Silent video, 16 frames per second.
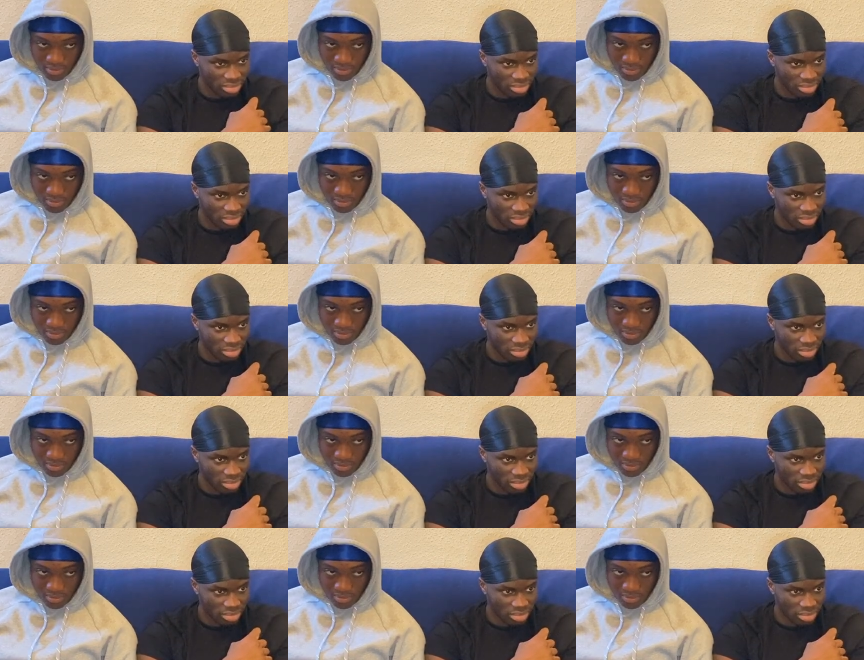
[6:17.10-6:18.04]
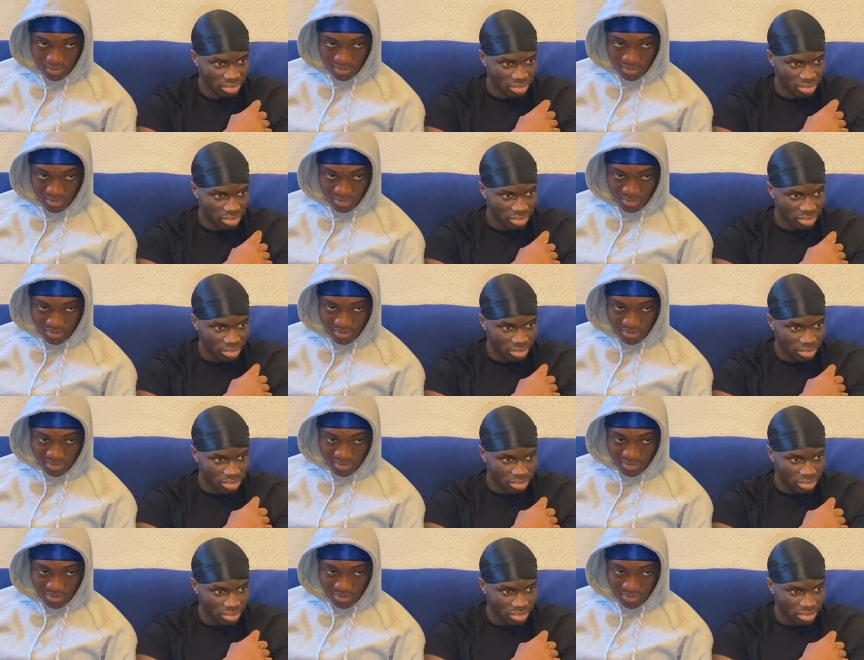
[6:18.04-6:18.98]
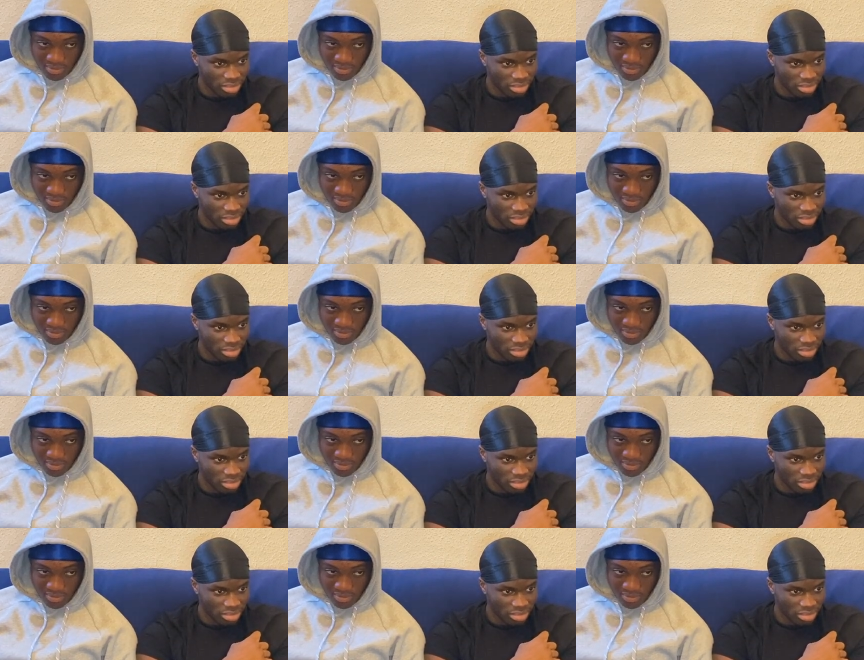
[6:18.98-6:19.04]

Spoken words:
[no speech]